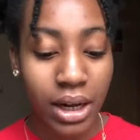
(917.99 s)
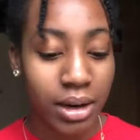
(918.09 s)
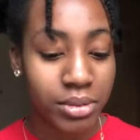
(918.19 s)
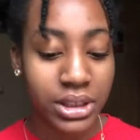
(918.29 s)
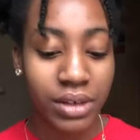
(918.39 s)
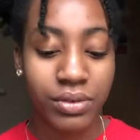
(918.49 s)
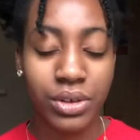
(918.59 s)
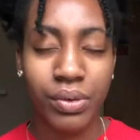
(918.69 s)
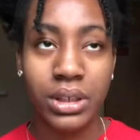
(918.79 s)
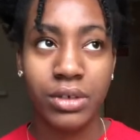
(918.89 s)
Let me just give it a
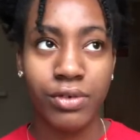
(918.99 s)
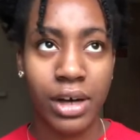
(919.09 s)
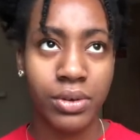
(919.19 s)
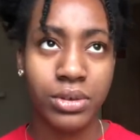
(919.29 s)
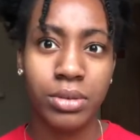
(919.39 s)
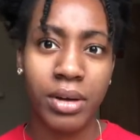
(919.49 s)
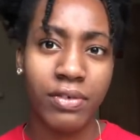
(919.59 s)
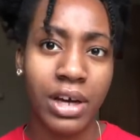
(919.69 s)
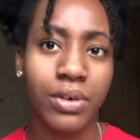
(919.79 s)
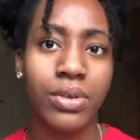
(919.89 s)
rating before I go to my
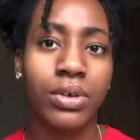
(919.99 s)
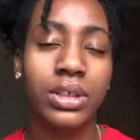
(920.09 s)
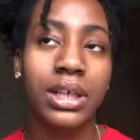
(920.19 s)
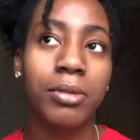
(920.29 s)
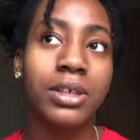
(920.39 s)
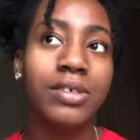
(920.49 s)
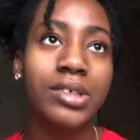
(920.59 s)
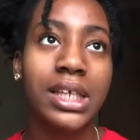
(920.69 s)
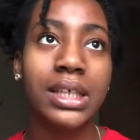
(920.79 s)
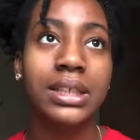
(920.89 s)
final thoughts. I'm gonna
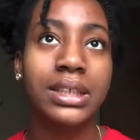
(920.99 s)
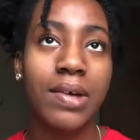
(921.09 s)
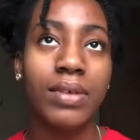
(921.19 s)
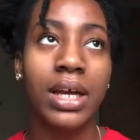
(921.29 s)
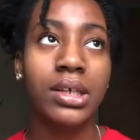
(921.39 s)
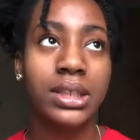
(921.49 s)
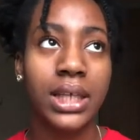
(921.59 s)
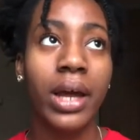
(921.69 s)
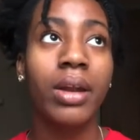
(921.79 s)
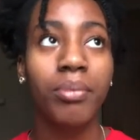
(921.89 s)
use like a 7 out of
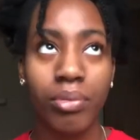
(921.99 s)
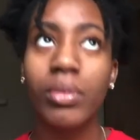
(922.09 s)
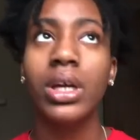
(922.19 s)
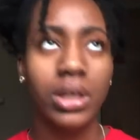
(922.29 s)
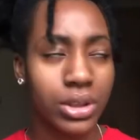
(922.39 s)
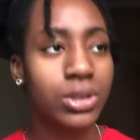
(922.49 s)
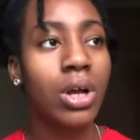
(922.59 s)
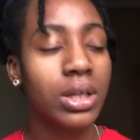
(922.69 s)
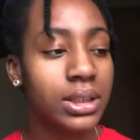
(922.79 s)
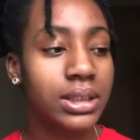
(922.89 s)
10,
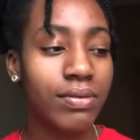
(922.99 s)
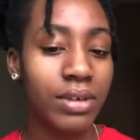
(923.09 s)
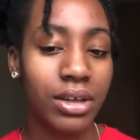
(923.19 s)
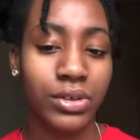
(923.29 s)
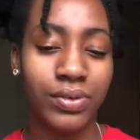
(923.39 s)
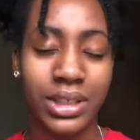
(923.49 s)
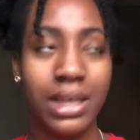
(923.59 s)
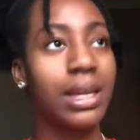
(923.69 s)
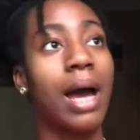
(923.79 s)
solid 7 out of 10.